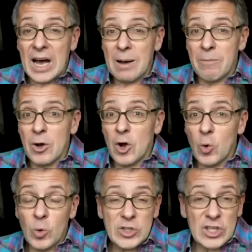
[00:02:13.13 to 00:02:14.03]

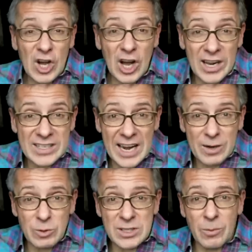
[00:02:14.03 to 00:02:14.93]
who was in
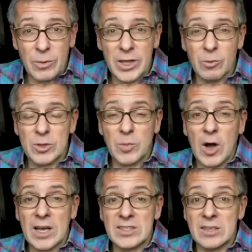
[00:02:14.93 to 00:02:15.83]
contact with someone that was
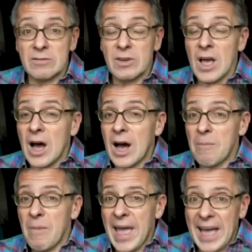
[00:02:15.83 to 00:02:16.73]
positive,
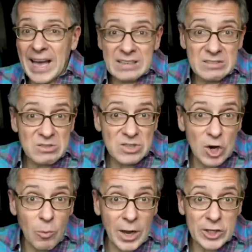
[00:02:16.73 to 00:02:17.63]
and
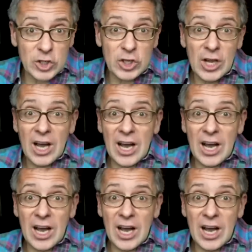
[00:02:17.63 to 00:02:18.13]
so much